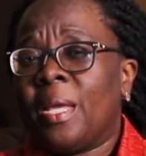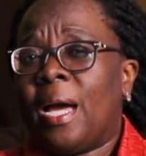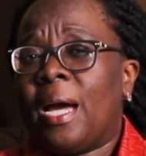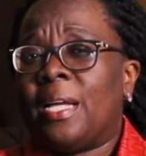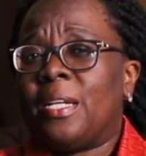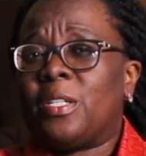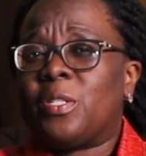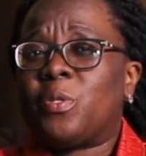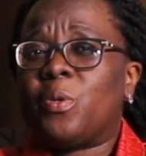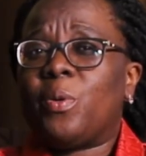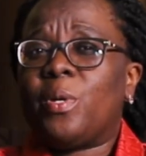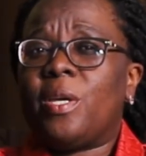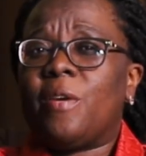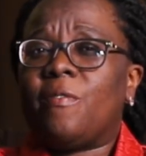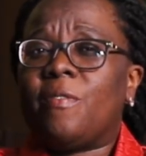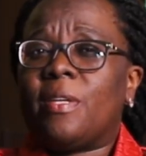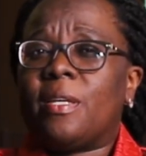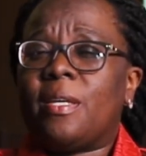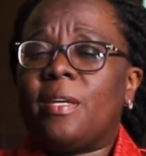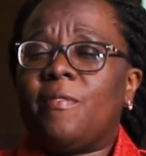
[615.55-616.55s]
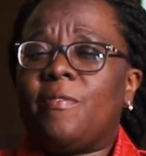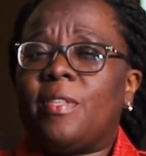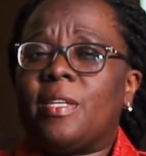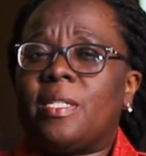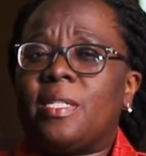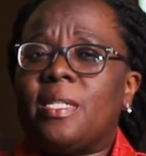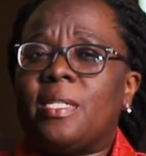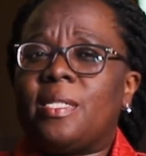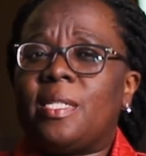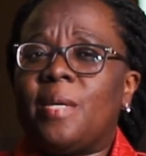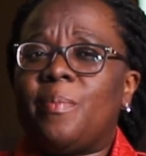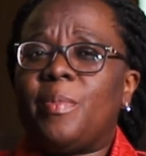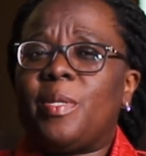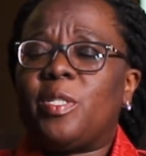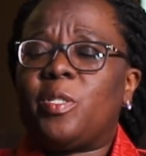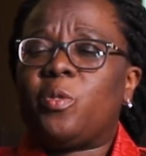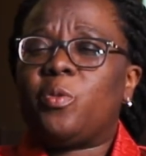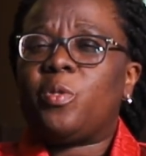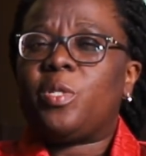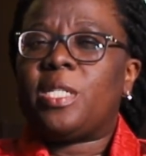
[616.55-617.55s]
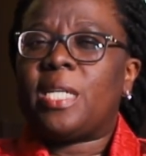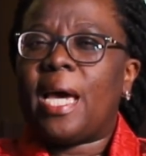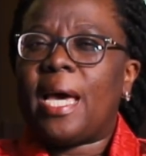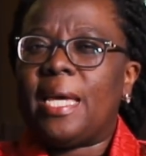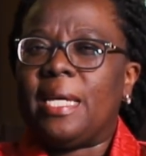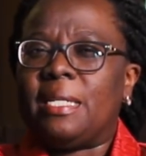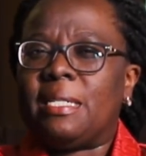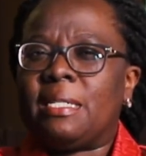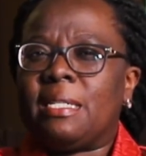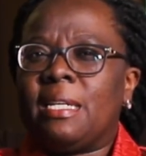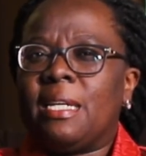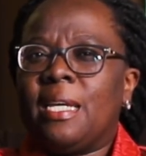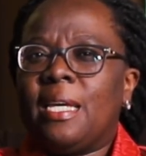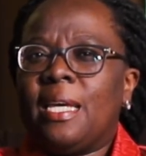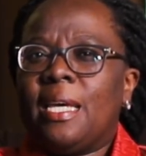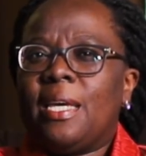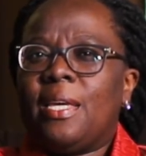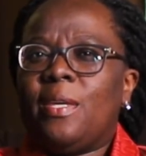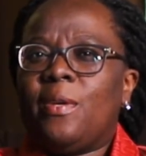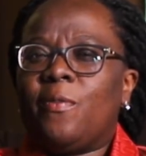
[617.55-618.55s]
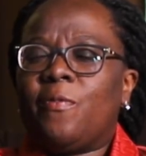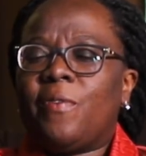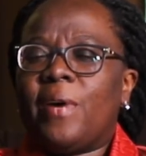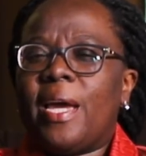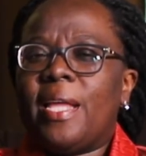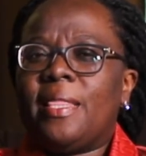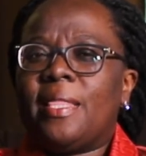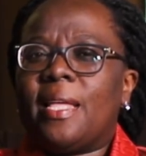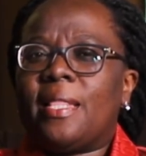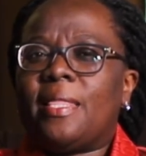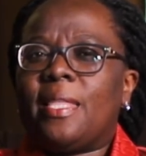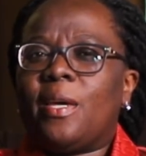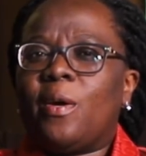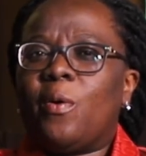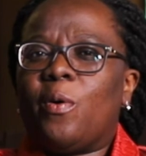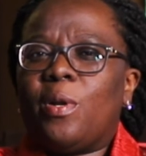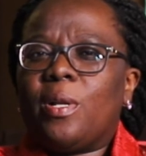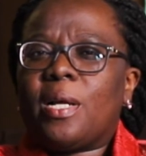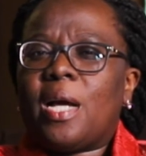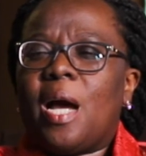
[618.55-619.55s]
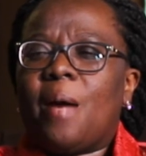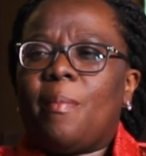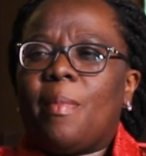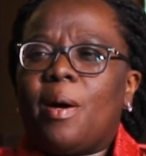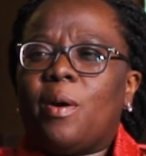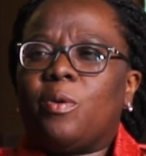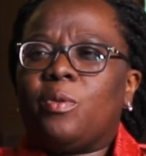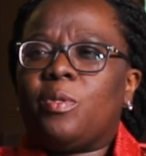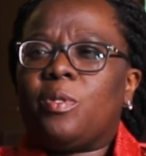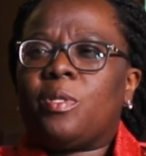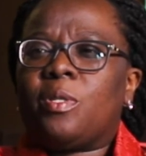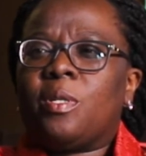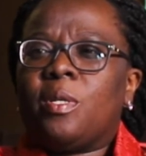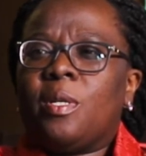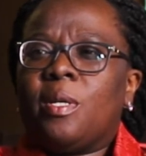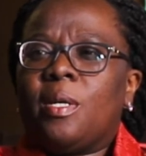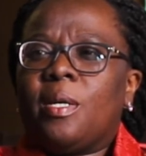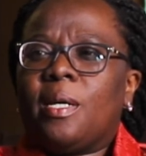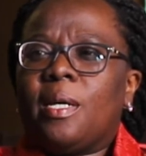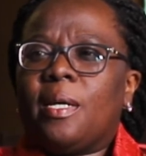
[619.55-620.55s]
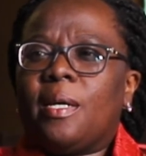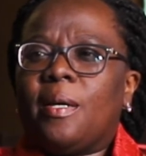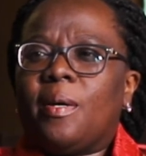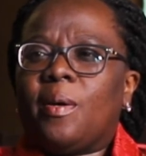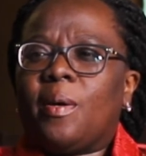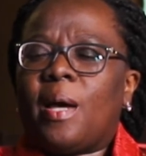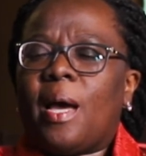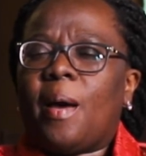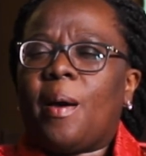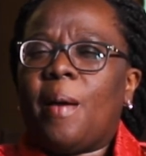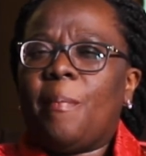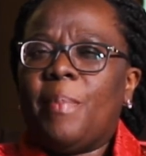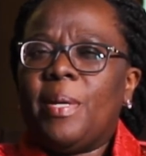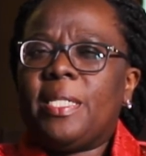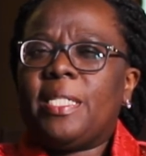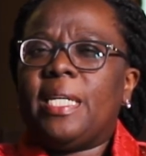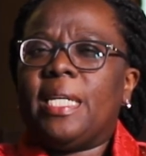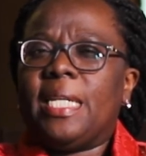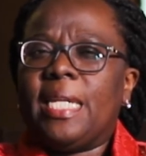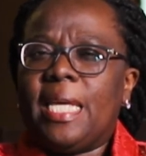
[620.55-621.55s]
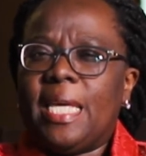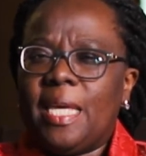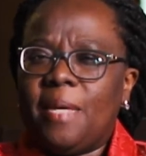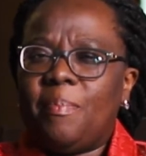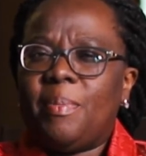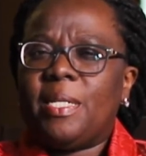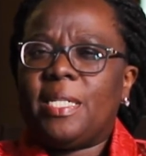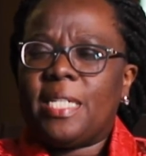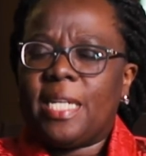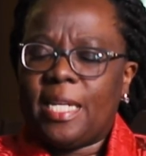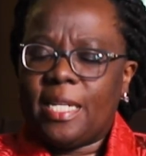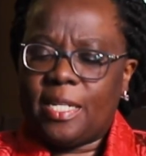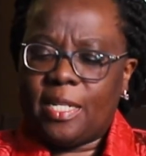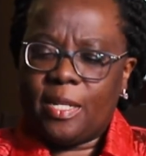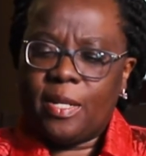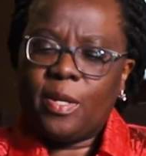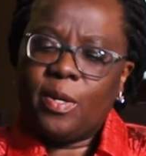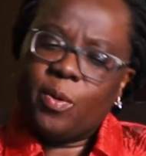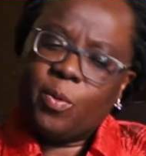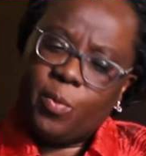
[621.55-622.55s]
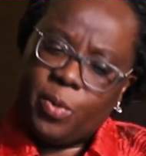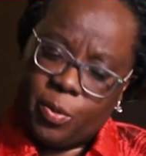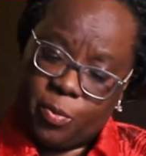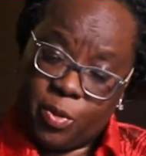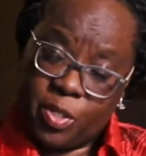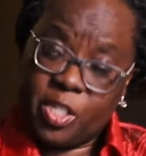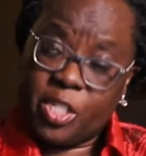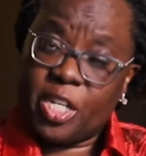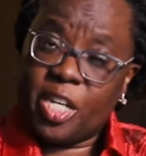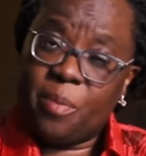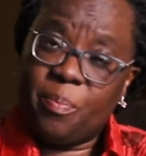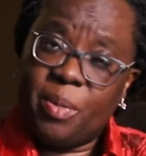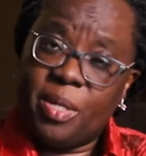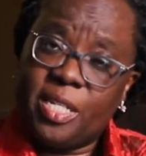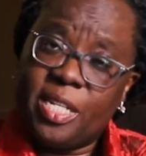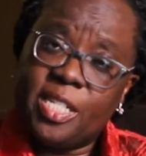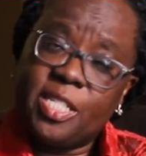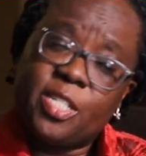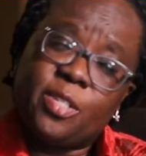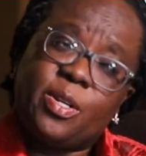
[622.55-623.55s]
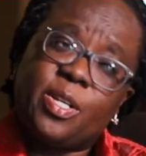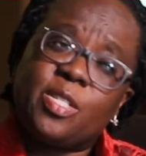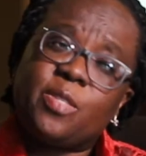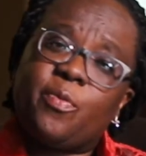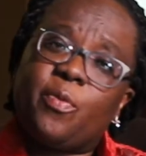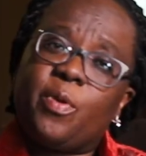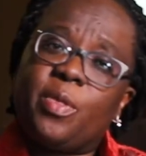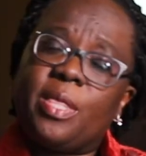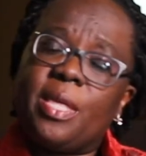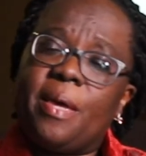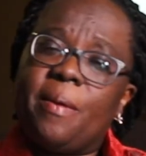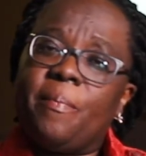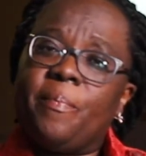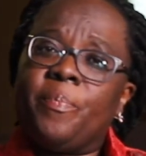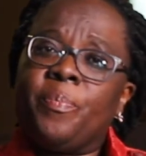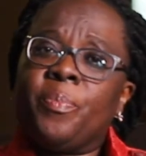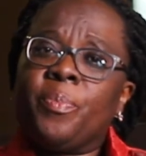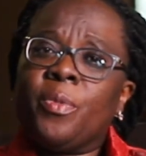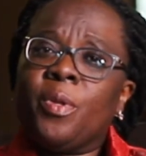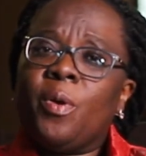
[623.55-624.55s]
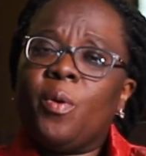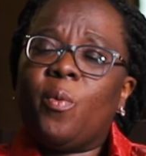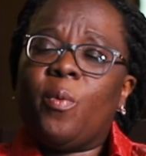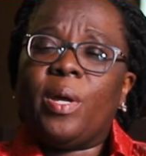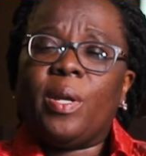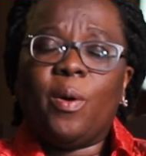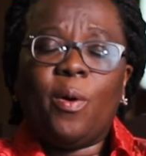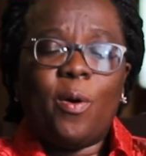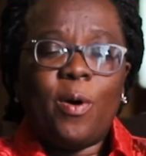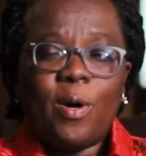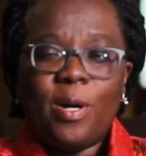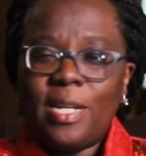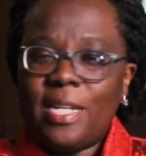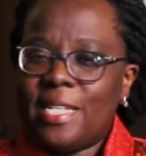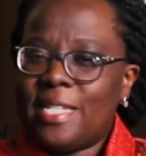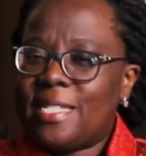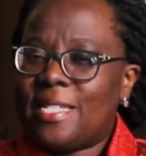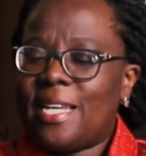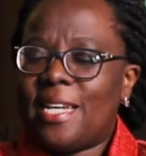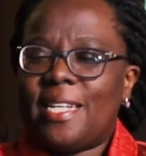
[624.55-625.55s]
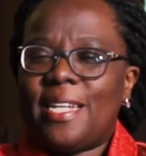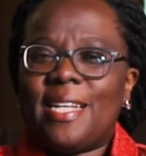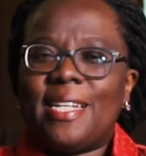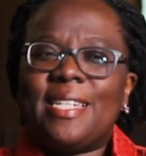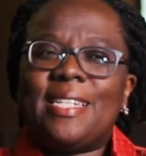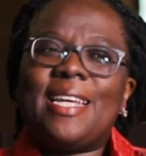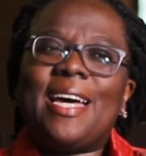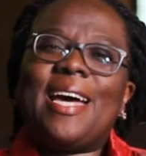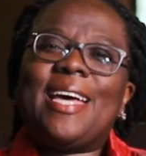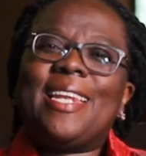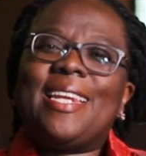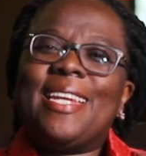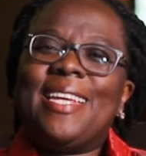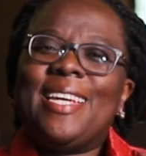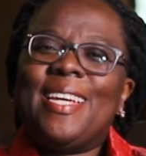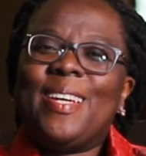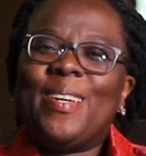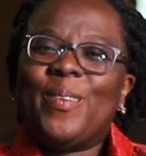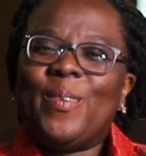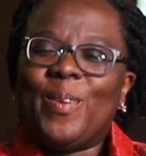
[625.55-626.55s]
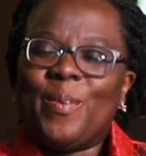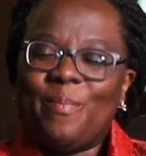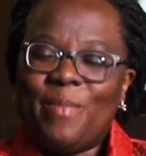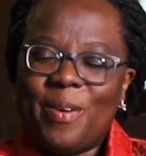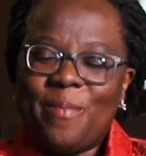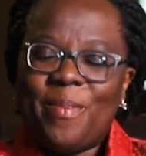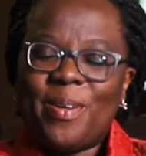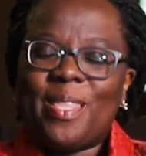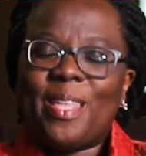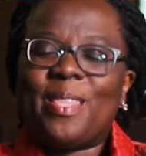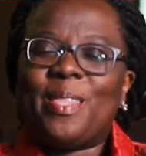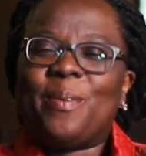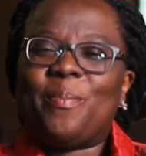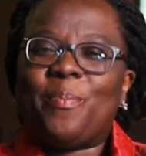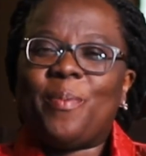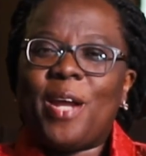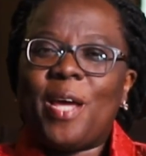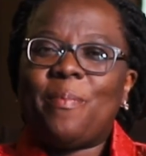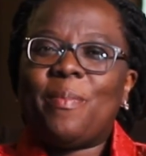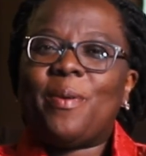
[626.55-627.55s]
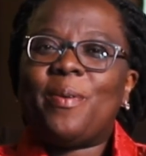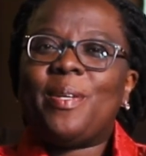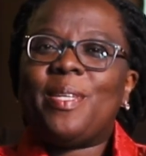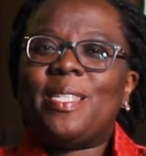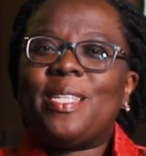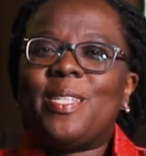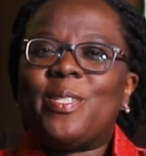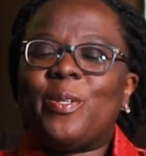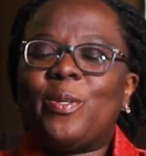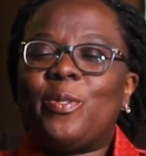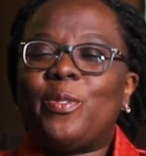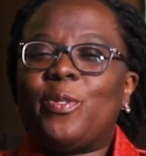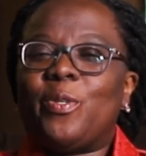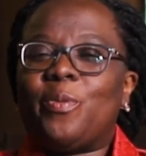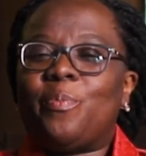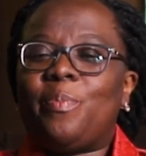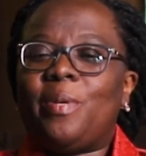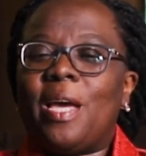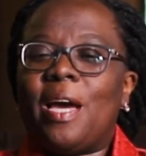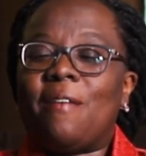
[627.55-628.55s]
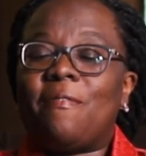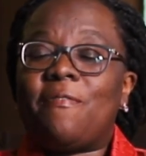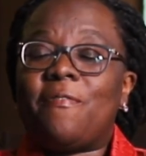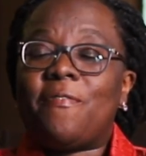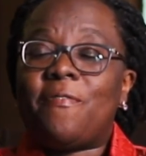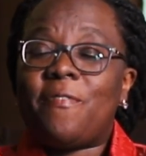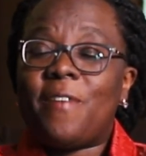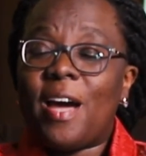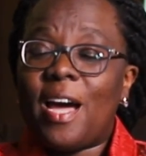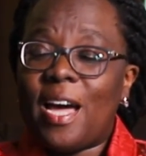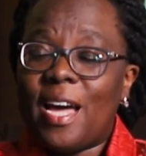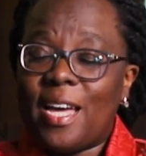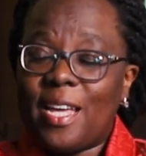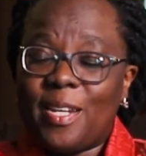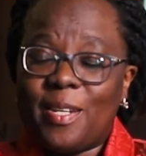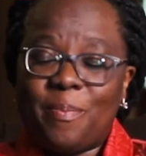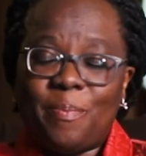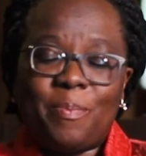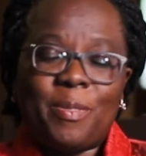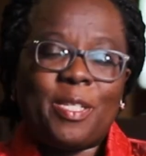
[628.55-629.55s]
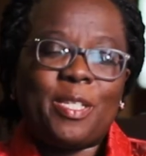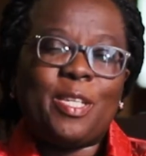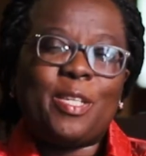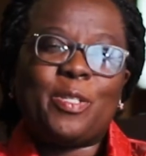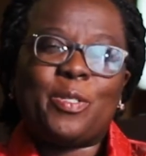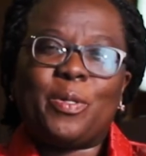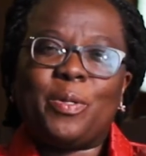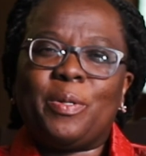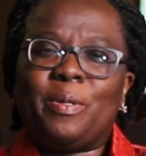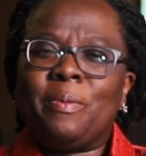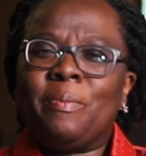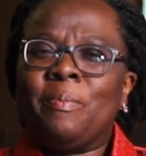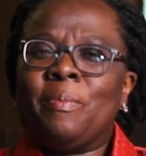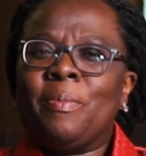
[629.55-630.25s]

And so if the system is too tight, you find that they all come out a bit inhibited, which can be dangerous for them. When all is said and done, remember that the primary season should be a fun season.